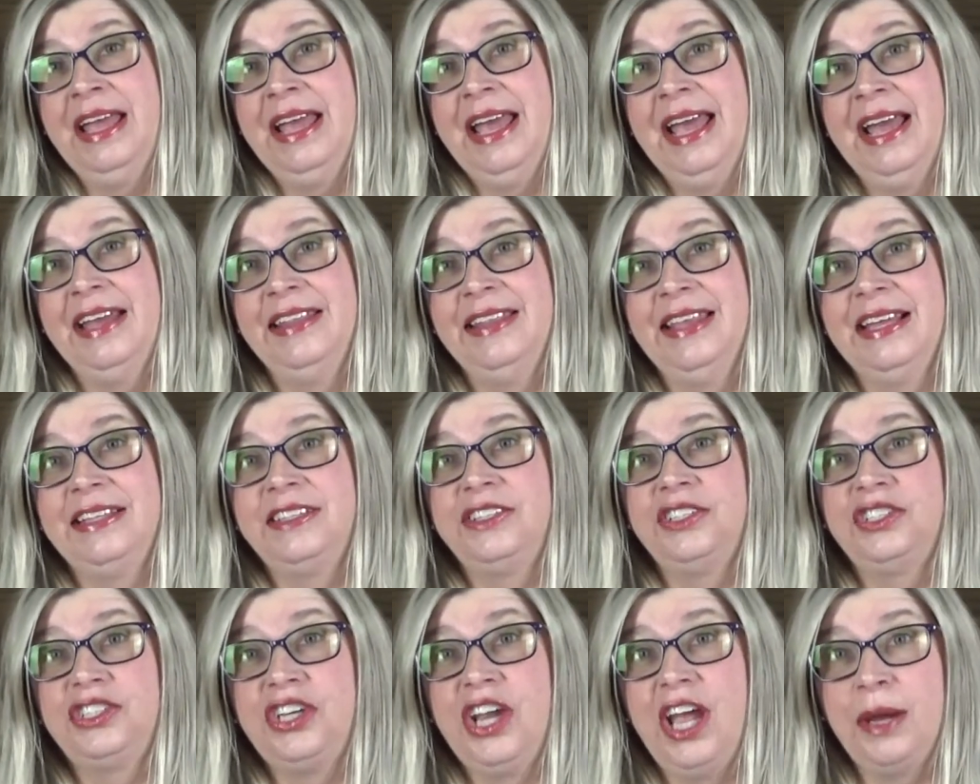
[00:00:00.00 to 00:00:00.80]
And
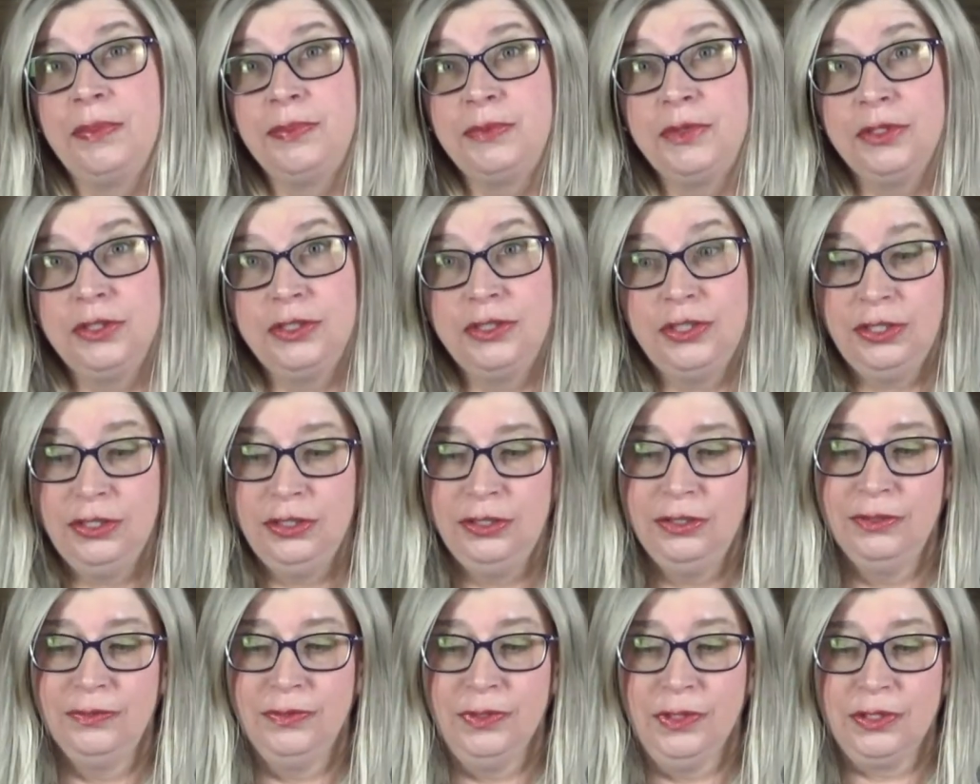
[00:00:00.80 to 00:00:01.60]
that's chapter
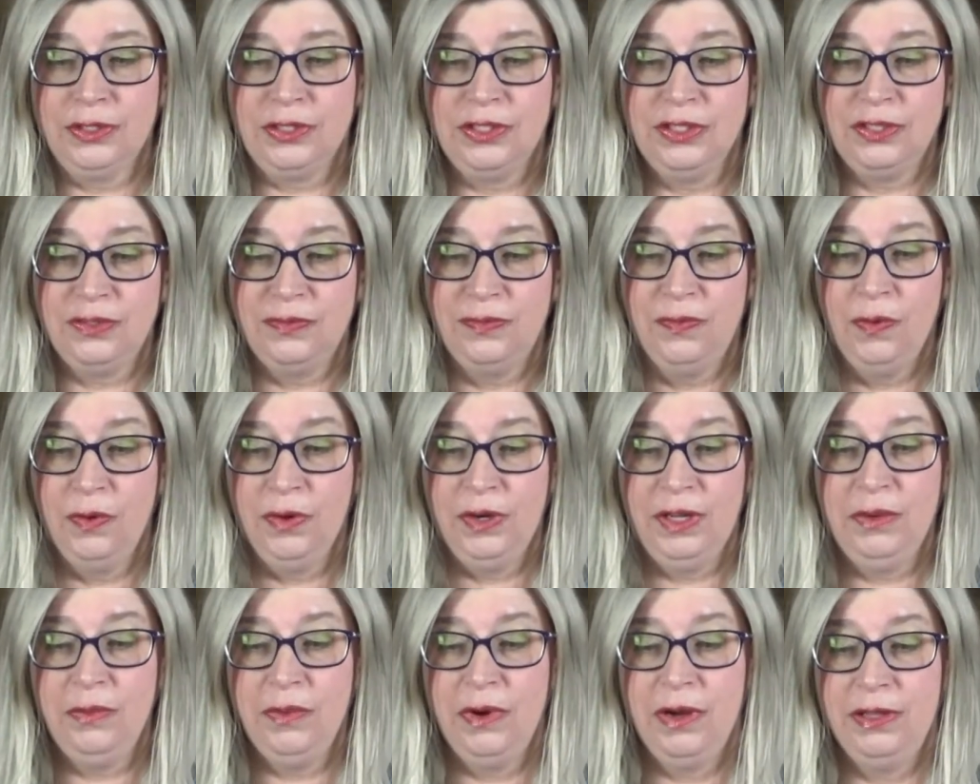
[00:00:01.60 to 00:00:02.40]
2, verses
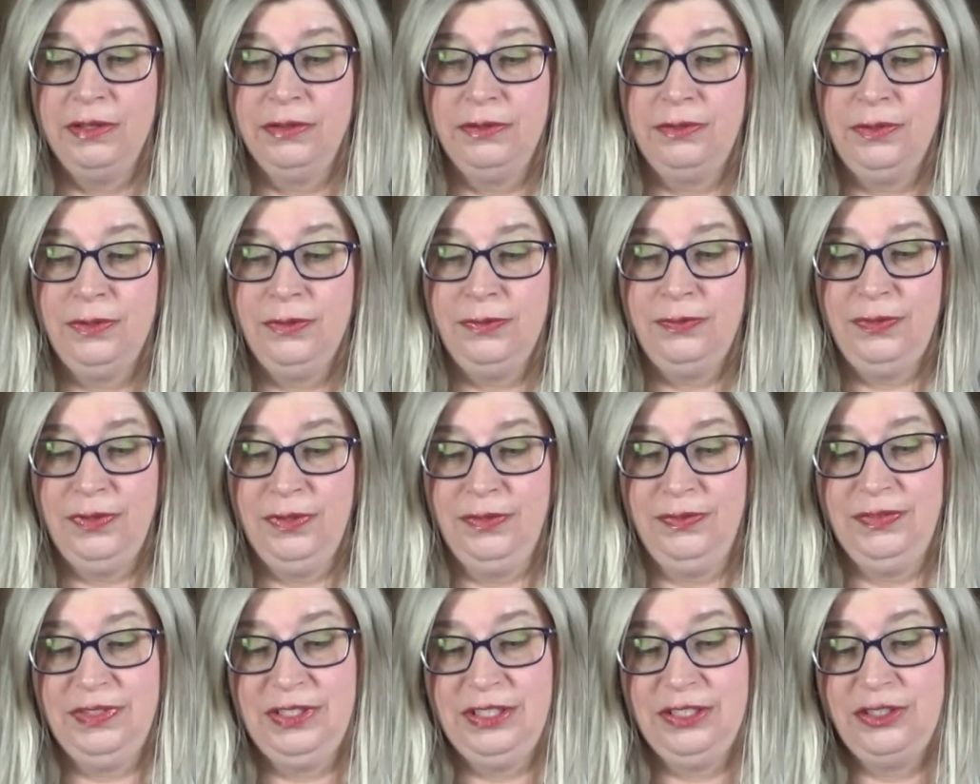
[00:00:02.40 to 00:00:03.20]
41 through
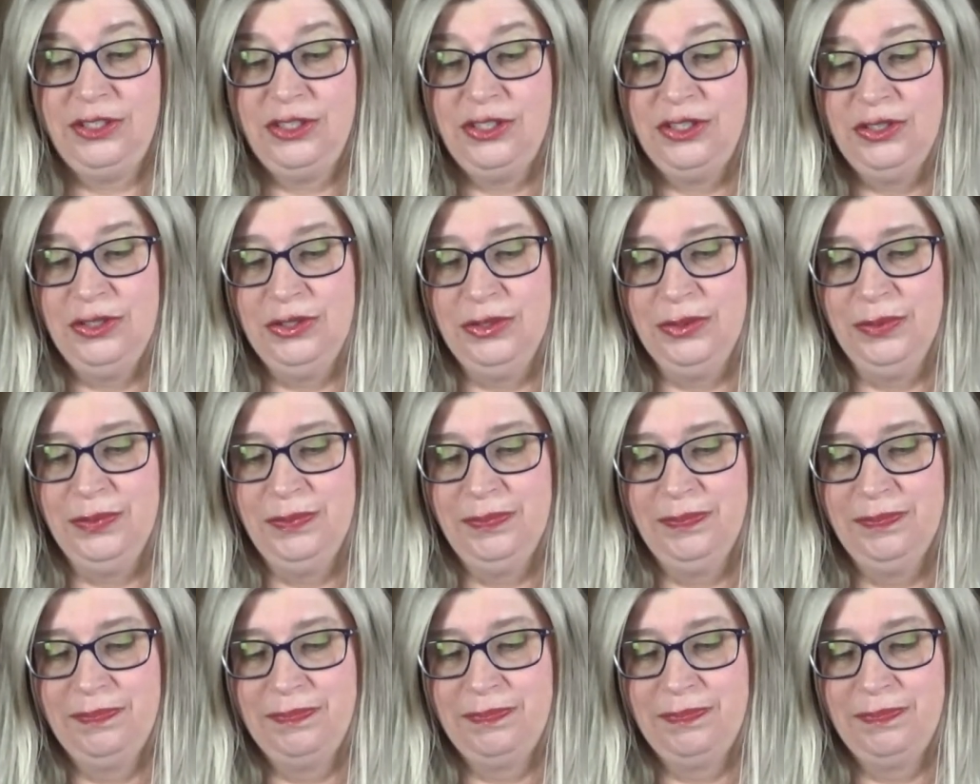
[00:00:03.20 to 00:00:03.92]
52.